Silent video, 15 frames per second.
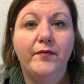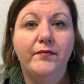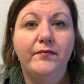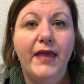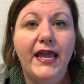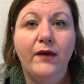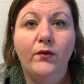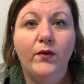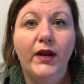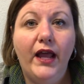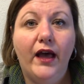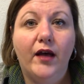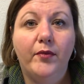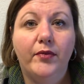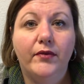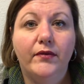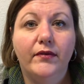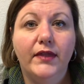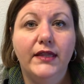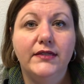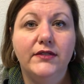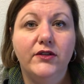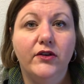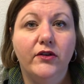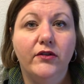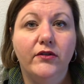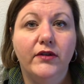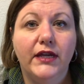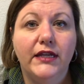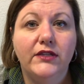Make one up. It's
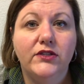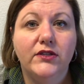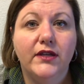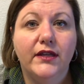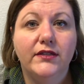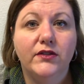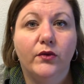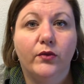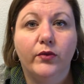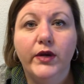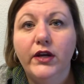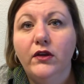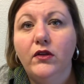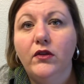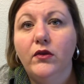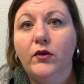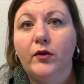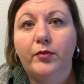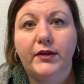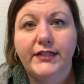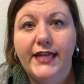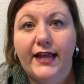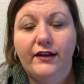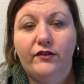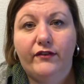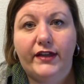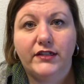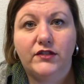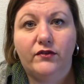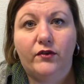a real or pretend
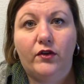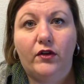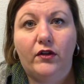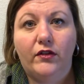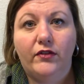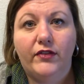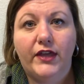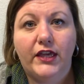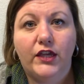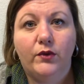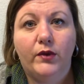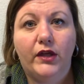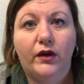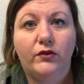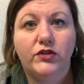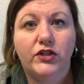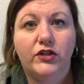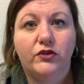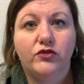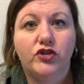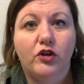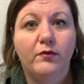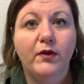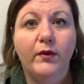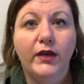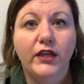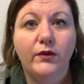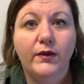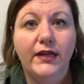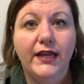festival that you would go to. Show me what
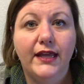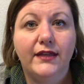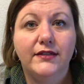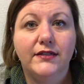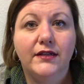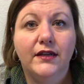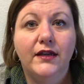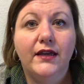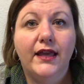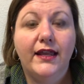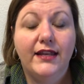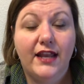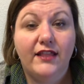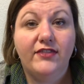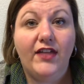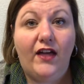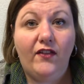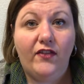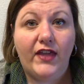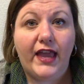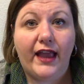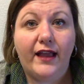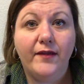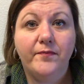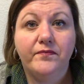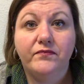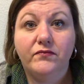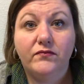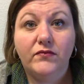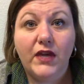you would knit. Knit that thing
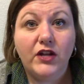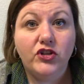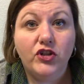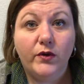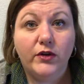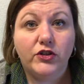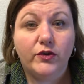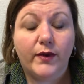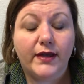and show it to